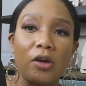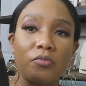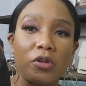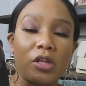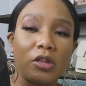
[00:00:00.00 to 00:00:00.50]
I
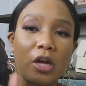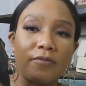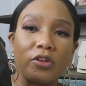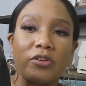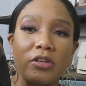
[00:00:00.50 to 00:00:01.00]
really
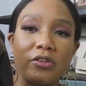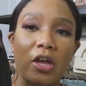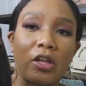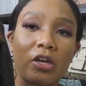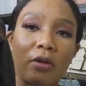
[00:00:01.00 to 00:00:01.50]
love the
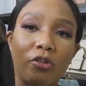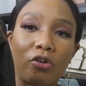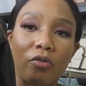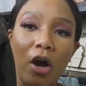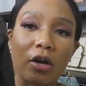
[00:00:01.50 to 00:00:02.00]
detailing of the
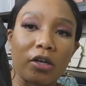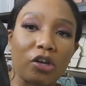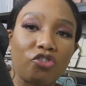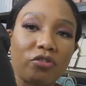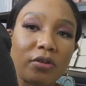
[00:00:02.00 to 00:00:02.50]
croc, and
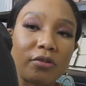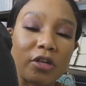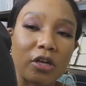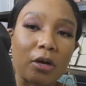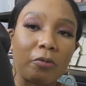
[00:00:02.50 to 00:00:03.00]
as you can
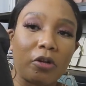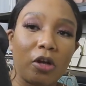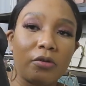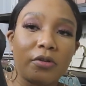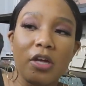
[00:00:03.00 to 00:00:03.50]
see it up
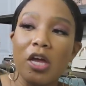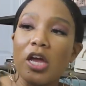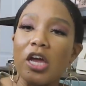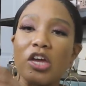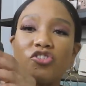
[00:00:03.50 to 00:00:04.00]
close,
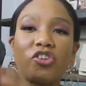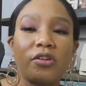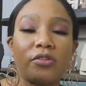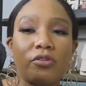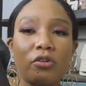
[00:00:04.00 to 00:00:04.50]
it
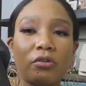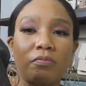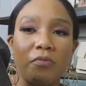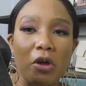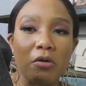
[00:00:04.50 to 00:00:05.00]
just looks
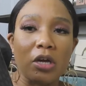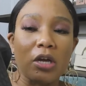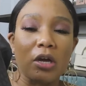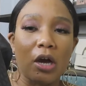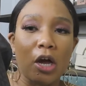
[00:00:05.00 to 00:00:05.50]

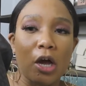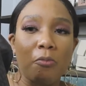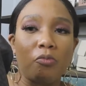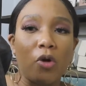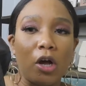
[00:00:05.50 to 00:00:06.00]
very
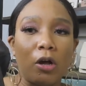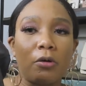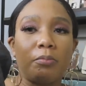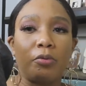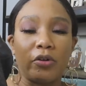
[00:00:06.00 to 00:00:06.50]
um,
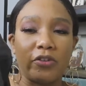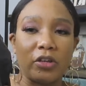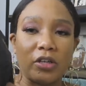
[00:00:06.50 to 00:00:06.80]
well put